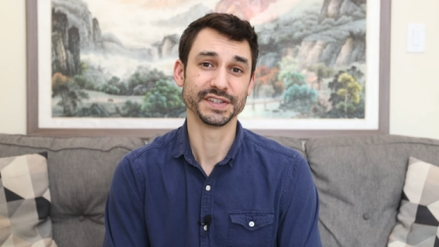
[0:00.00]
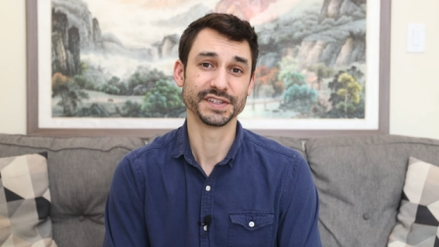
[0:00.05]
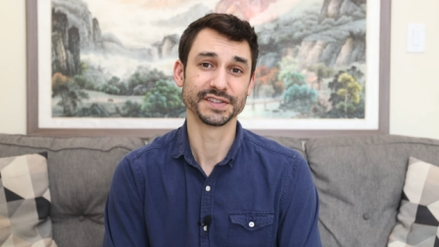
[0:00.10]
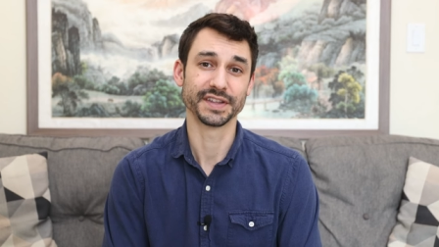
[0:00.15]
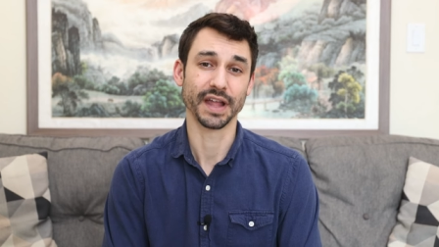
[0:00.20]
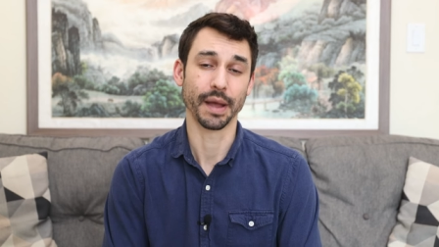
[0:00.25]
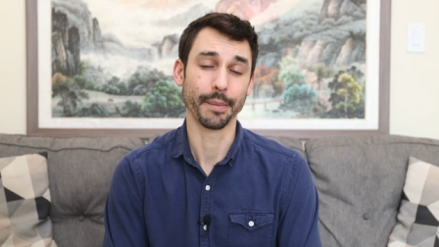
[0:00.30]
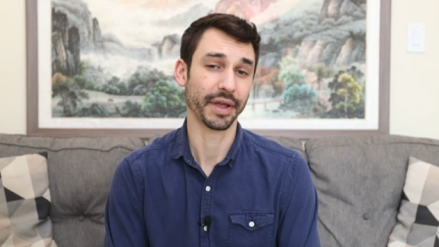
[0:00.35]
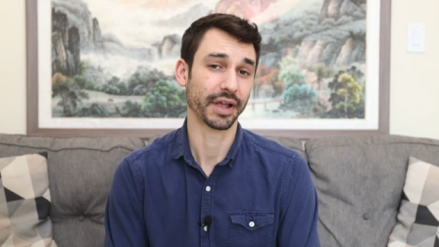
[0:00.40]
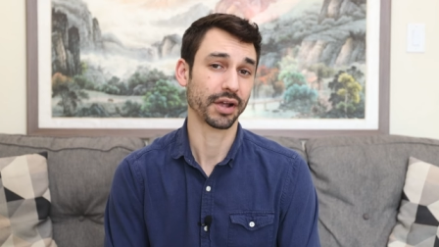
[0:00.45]

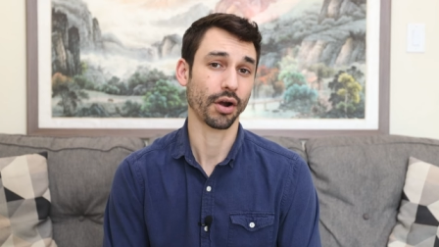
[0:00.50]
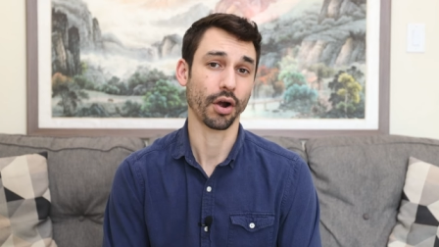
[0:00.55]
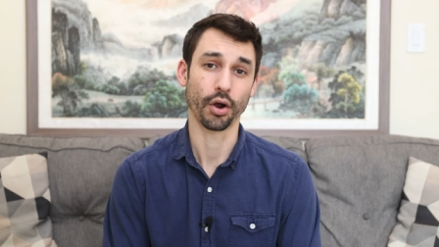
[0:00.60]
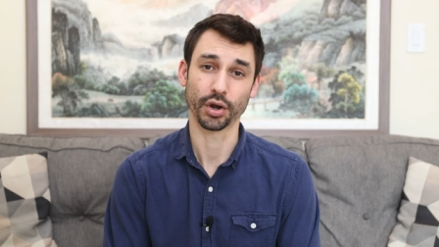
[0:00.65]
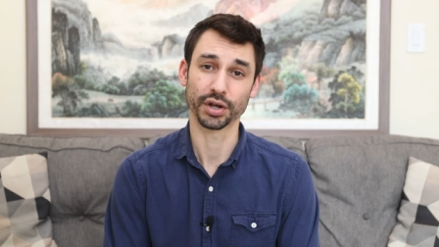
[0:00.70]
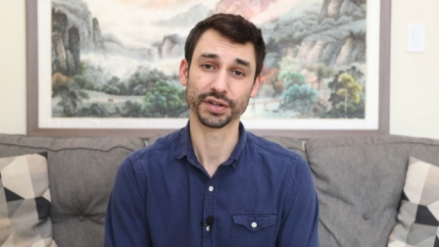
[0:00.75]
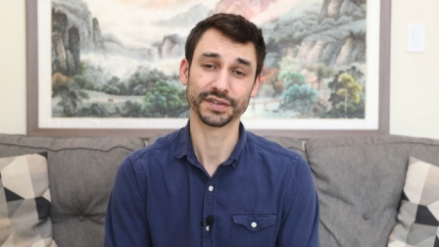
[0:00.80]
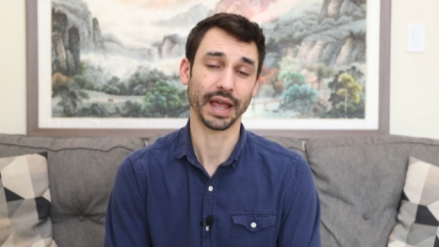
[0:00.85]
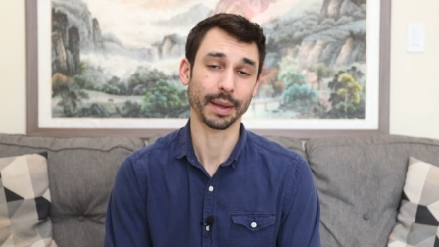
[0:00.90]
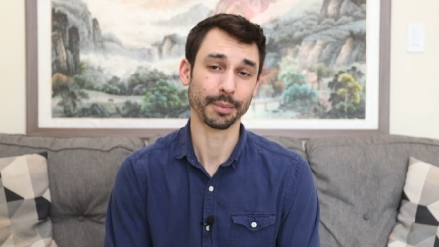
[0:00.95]
stomach
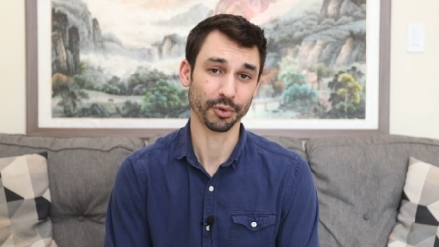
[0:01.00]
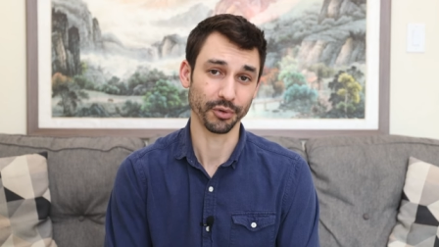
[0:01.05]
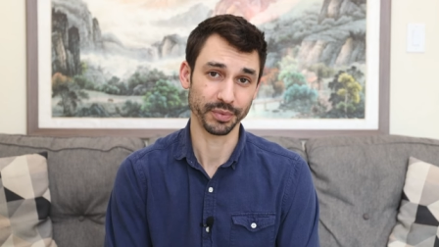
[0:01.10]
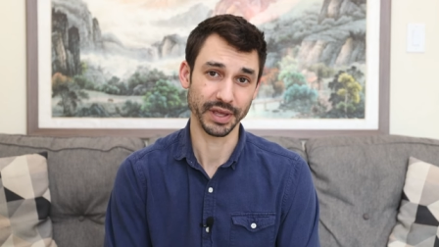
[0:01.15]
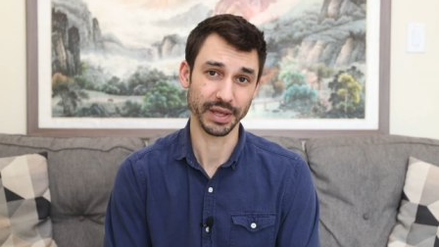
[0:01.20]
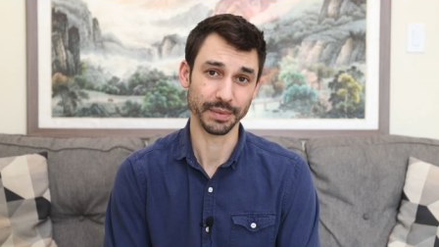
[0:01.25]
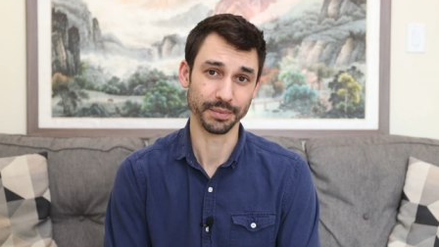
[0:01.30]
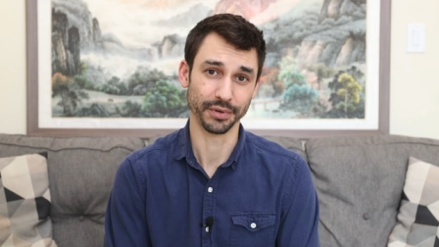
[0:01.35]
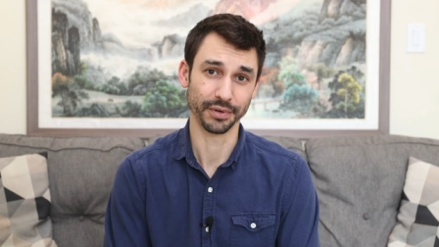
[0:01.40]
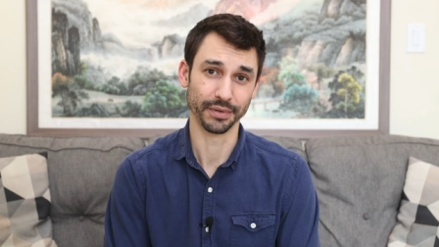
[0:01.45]
archetypal
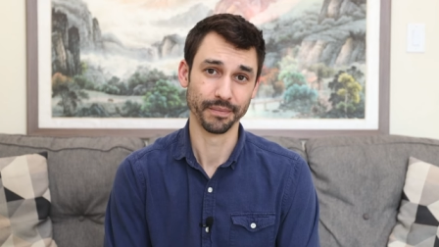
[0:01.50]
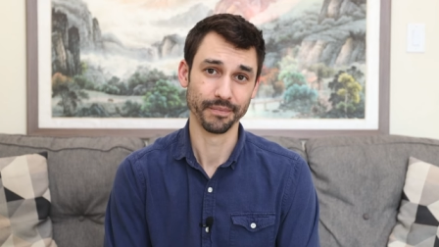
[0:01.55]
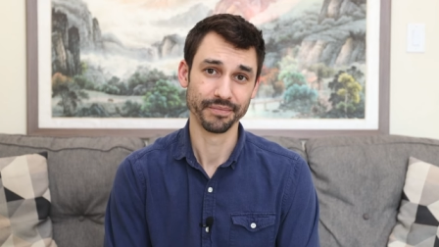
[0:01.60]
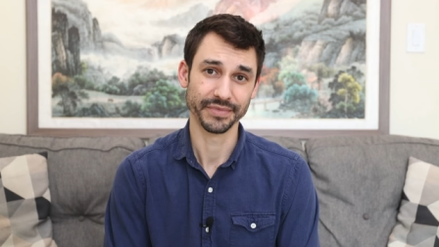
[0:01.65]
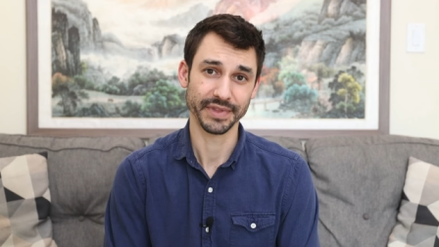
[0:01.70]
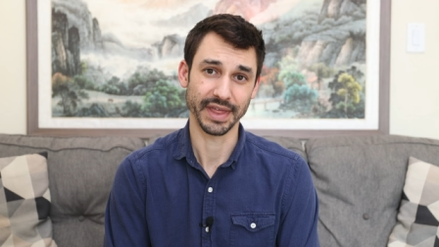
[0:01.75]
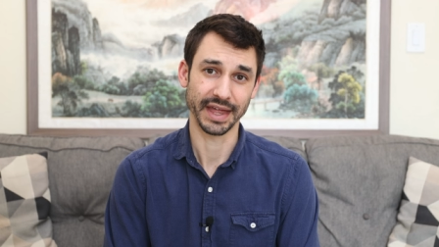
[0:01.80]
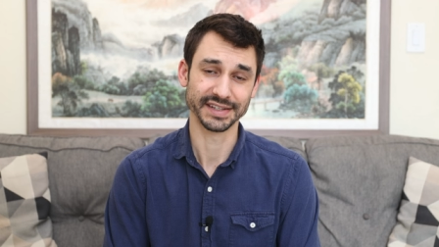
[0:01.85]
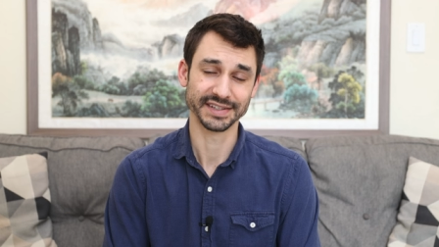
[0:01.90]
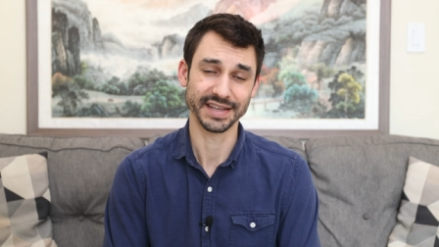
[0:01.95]
people
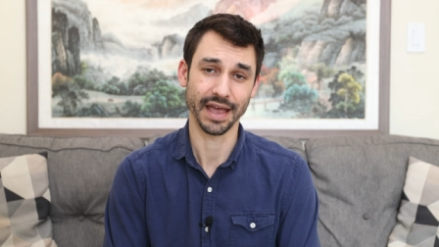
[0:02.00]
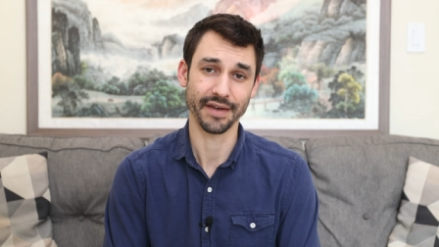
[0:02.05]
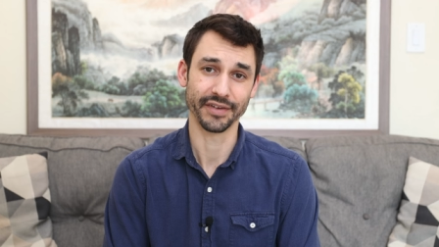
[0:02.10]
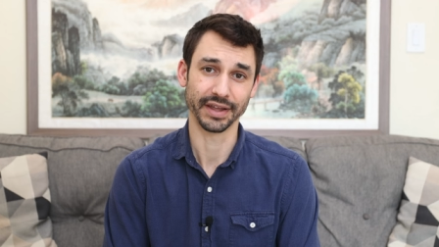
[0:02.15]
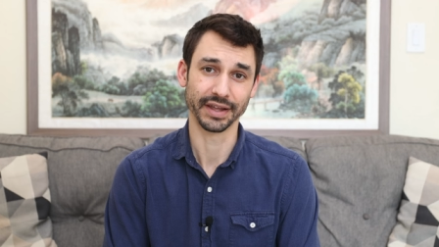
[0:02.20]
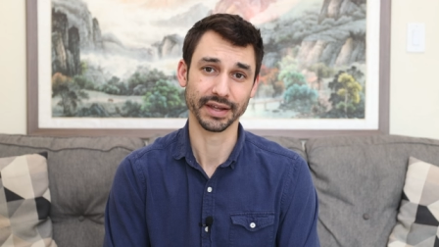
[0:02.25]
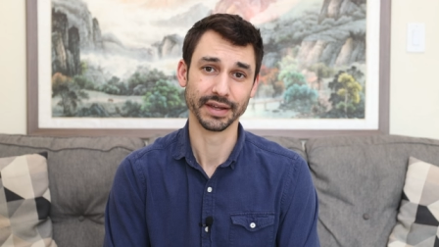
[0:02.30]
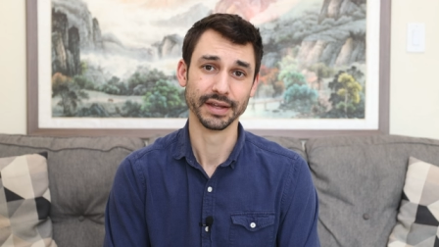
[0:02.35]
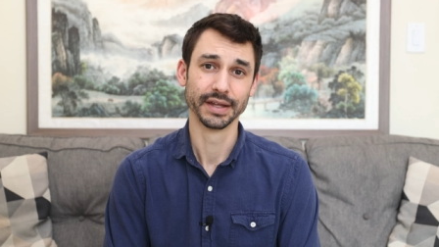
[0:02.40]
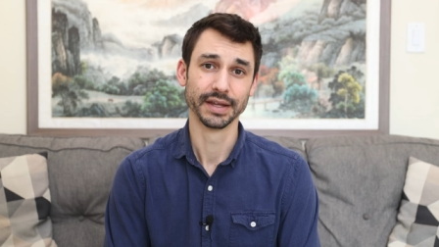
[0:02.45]
that is
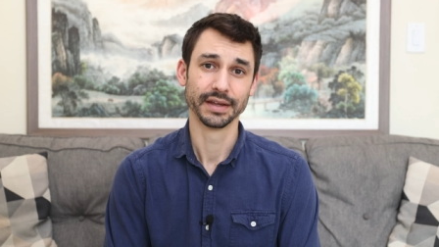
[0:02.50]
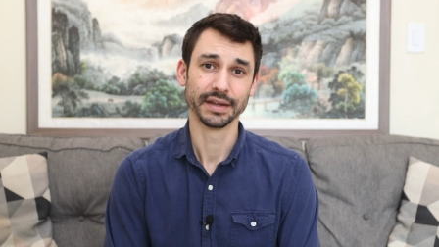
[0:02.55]
having